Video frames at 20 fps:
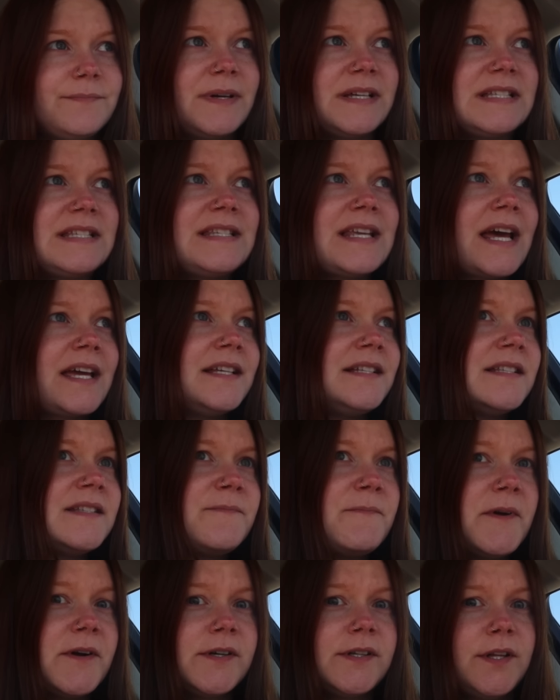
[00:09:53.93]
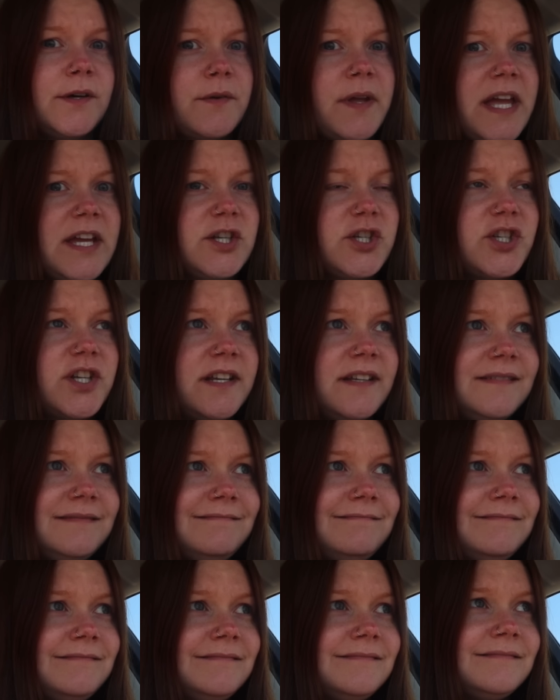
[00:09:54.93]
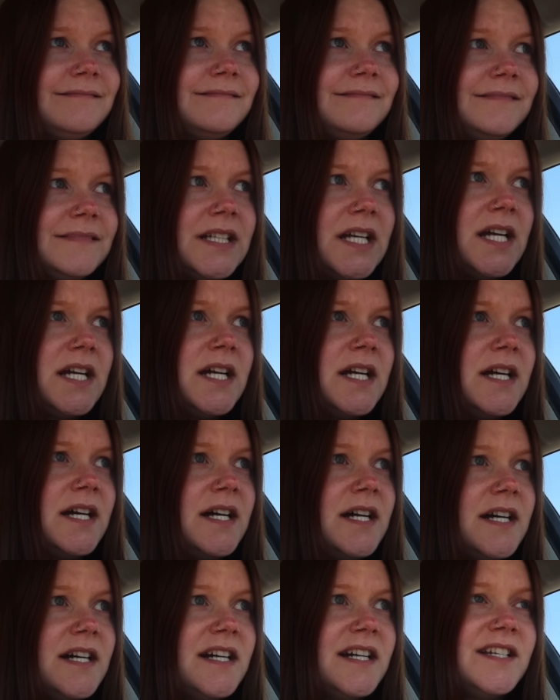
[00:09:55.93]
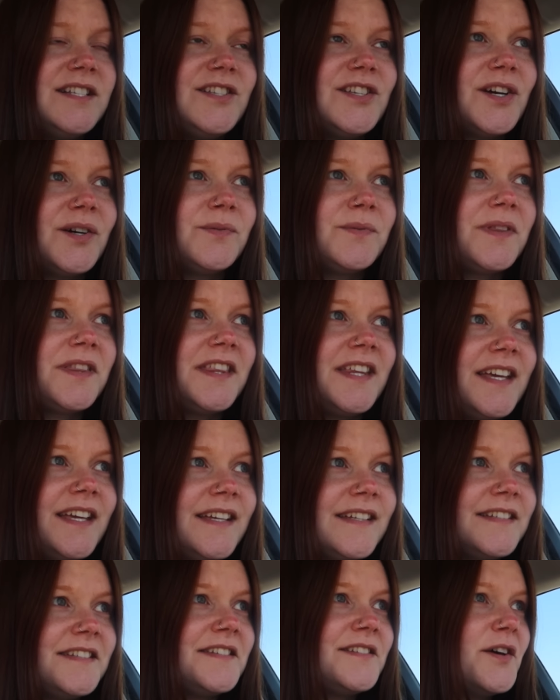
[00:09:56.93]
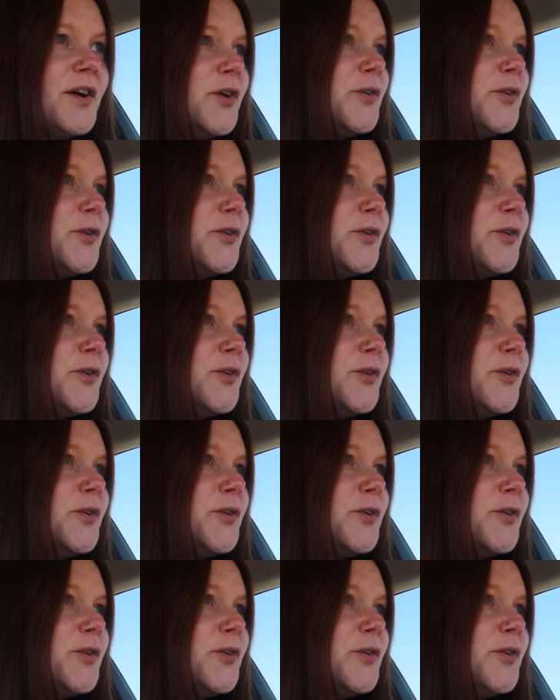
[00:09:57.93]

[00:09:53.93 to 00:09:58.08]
is my second Spirit location. I don't think it's